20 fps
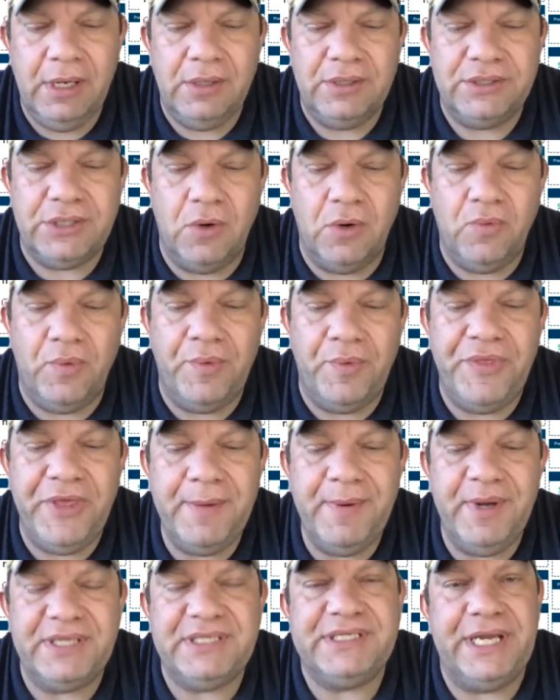So when we
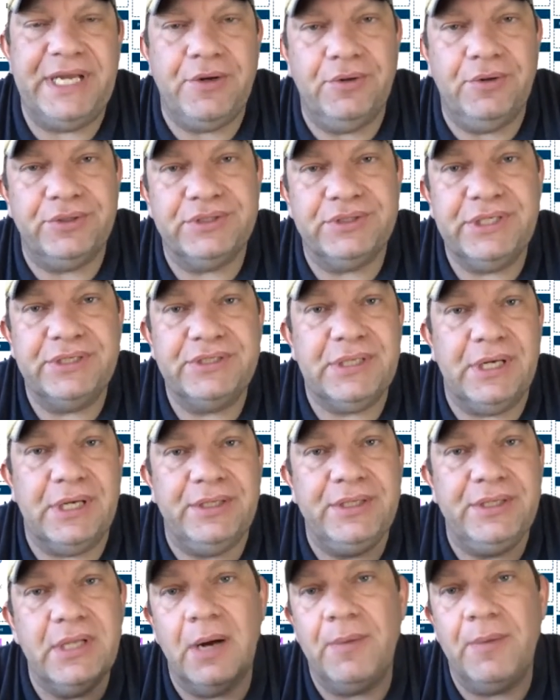think about stakeholders, there's
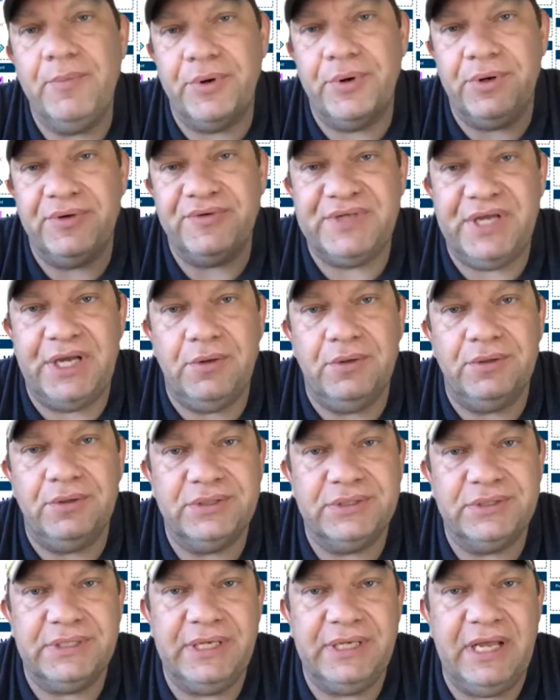a number of
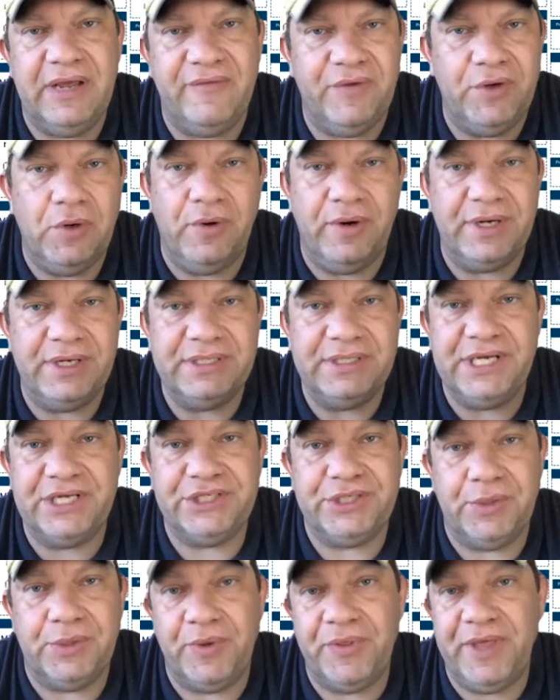stakeholders in every
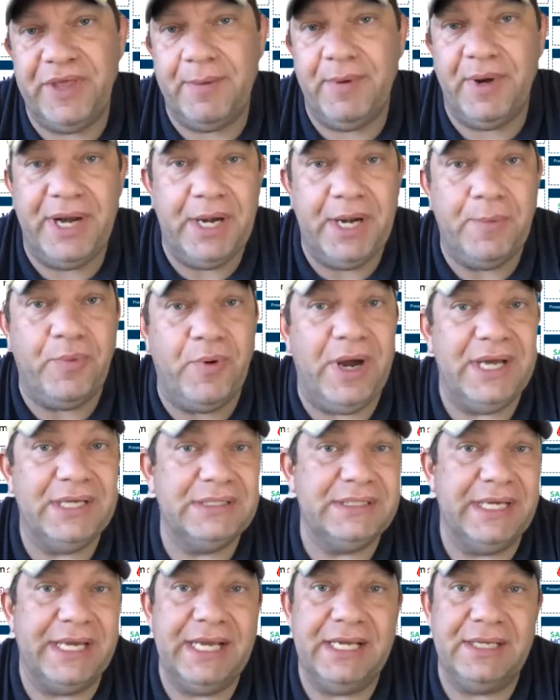organization. And we think about
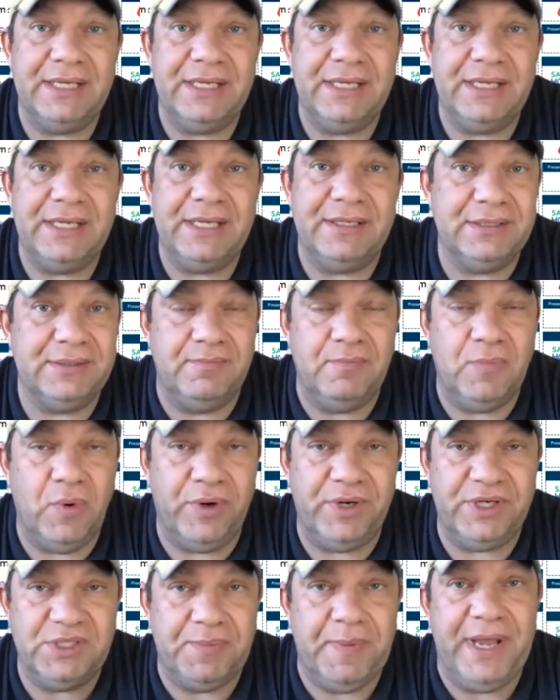enterprise, it gets
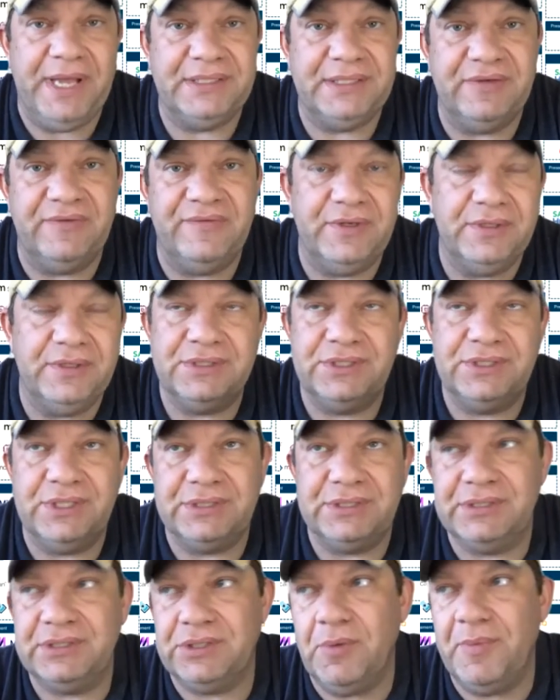more expansive. There's
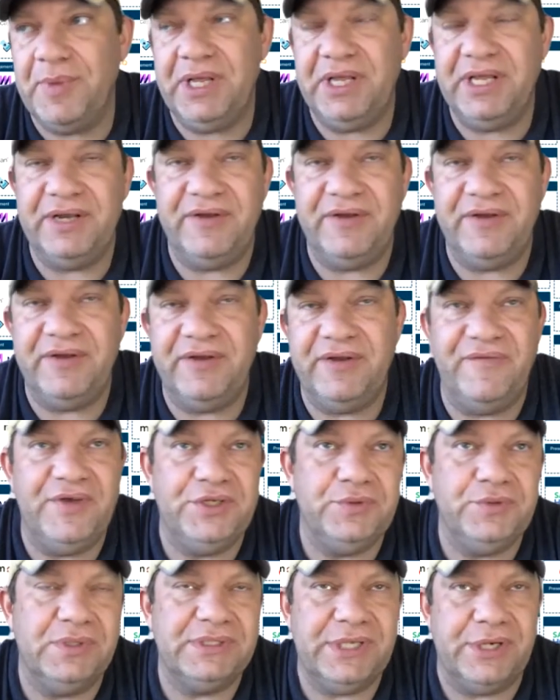just so many
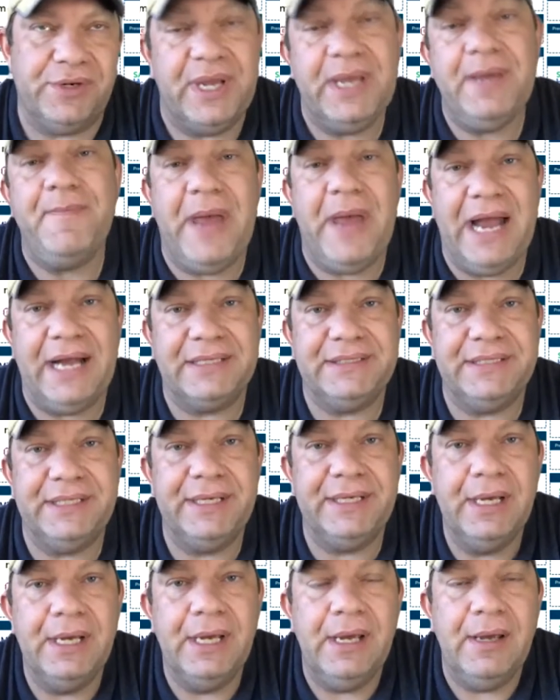individuals that are
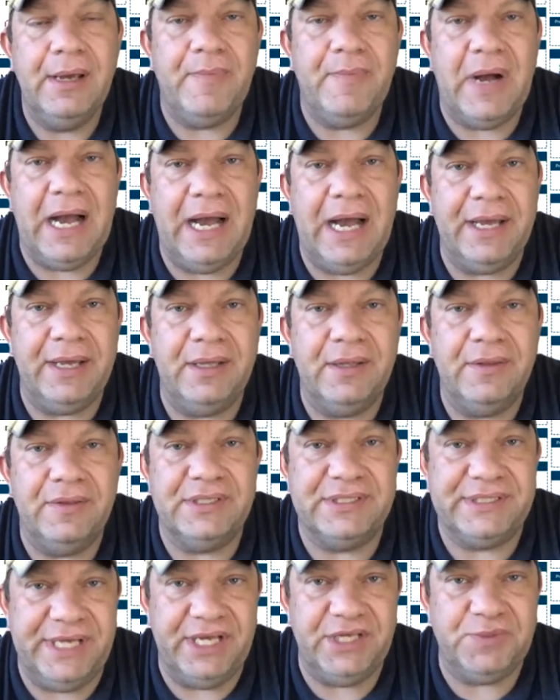impacted by
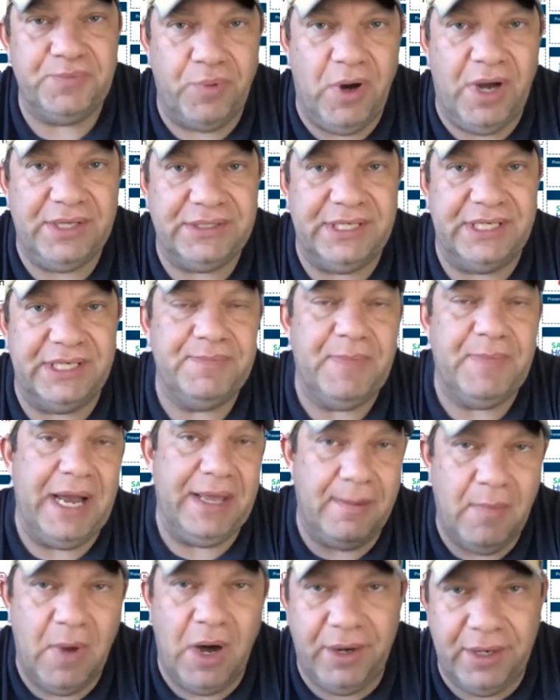the sales process,
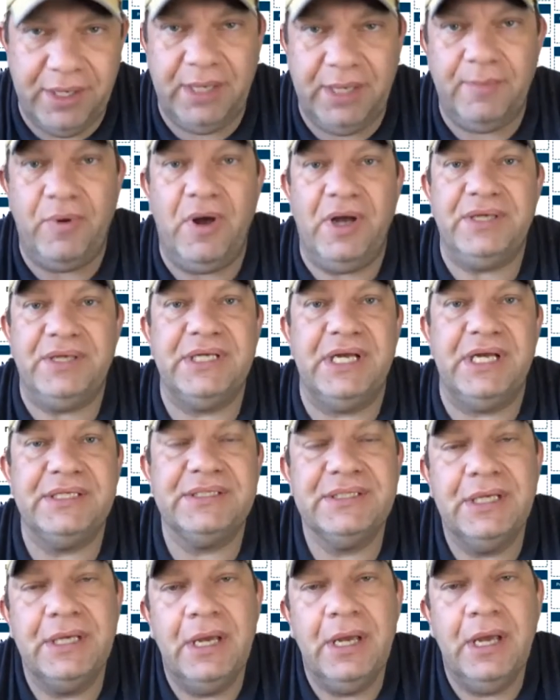by the marketing
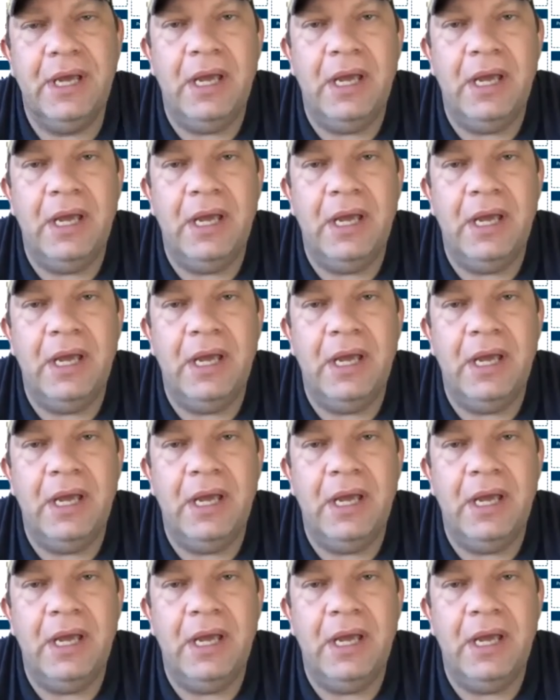process.